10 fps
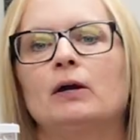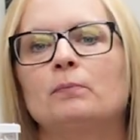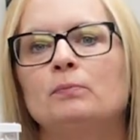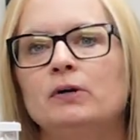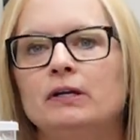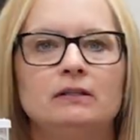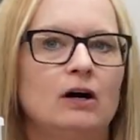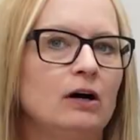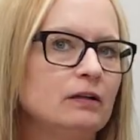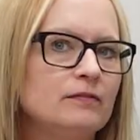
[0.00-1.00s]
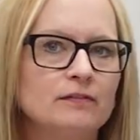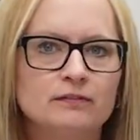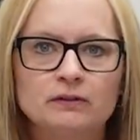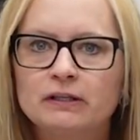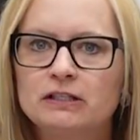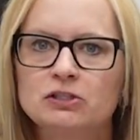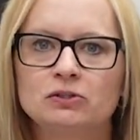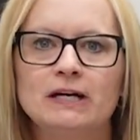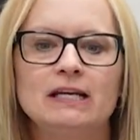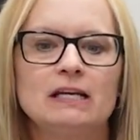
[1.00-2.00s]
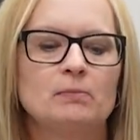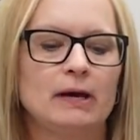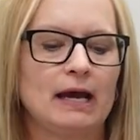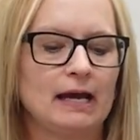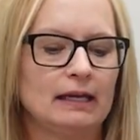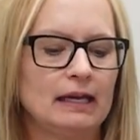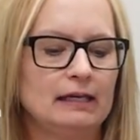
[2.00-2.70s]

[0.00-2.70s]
or put all of the fruit in a straining bag.